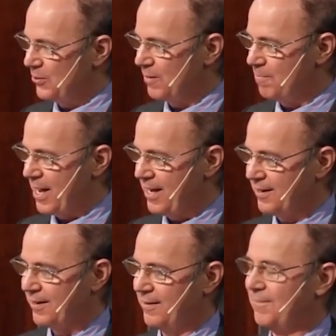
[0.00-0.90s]
can
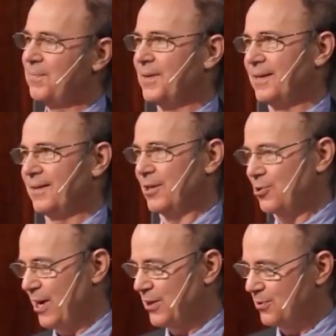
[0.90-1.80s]
make the
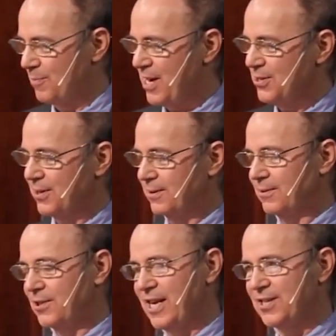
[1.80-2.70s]
transformation,
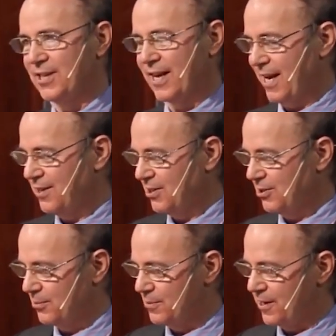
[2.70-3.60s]
changing x
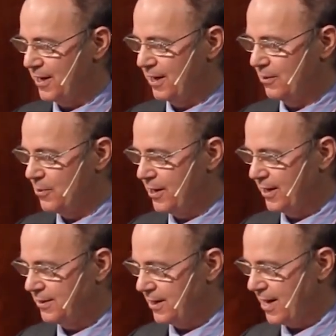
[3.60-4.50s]
into y and y
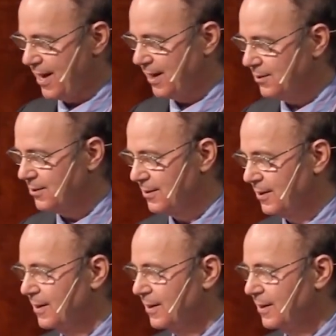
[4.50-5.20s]
into x.